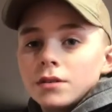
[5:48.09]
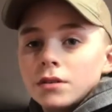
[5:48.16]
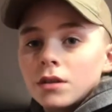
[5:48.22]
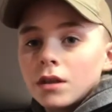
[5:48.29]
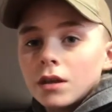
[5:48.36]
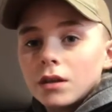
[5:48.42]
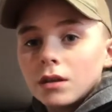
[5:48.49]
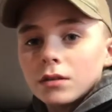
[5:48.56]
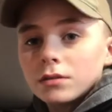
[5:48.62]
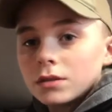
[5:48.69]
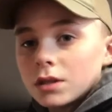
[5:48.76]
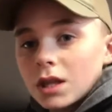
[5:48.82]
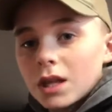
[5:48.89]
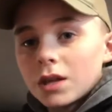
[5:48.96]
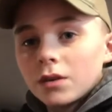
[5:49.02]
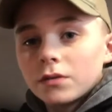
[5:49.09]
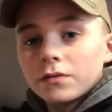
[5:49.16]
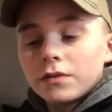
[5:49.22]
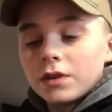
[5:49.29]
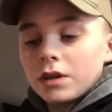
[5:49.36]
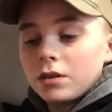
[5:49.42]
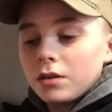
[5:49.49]
They don't
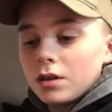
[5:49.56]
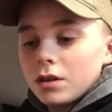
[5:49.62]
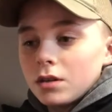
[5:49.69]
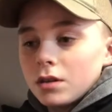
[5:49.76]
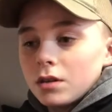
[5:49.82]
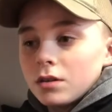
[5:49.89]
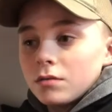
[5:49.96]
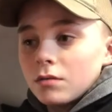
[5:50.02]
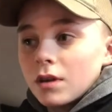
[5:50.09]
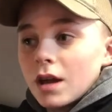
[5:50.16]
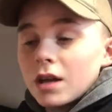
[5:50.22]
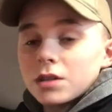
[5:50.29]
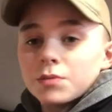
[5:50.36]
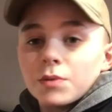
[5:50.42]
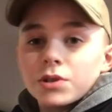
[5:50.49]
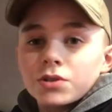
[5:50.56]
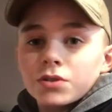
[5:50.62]
feed as much